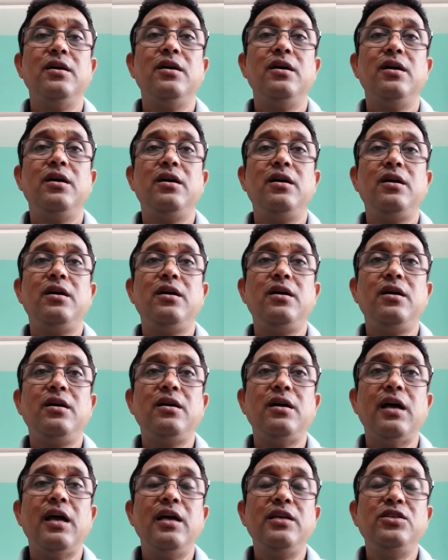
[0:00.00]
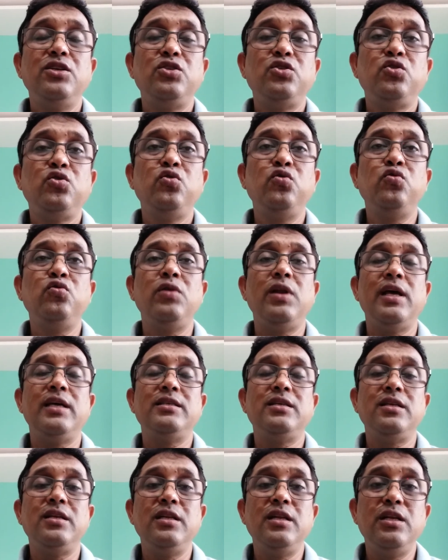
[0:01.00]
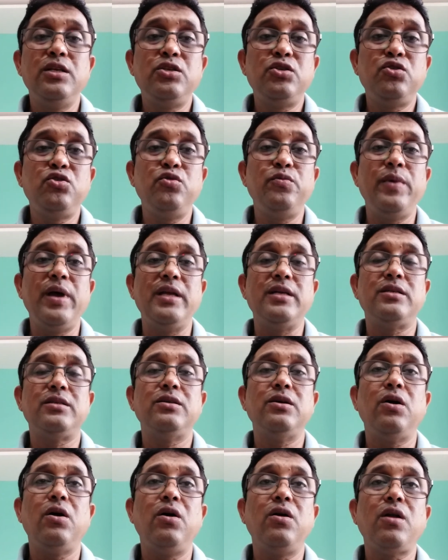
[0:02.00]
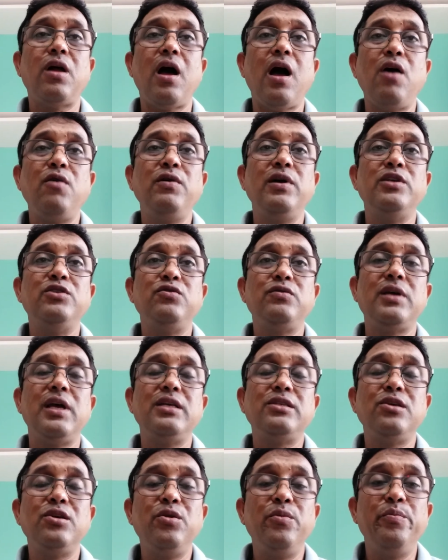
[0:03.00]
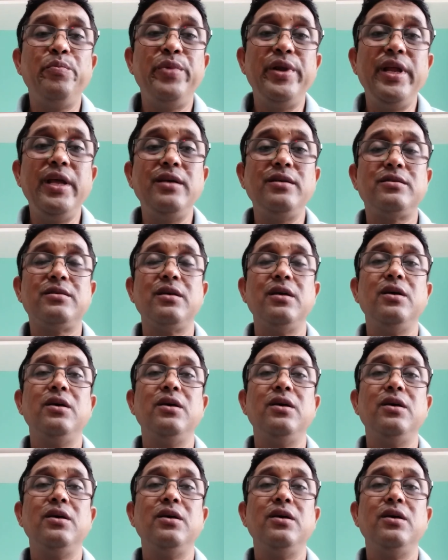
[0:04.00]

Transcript: as a tool, as an instrument, or how education brings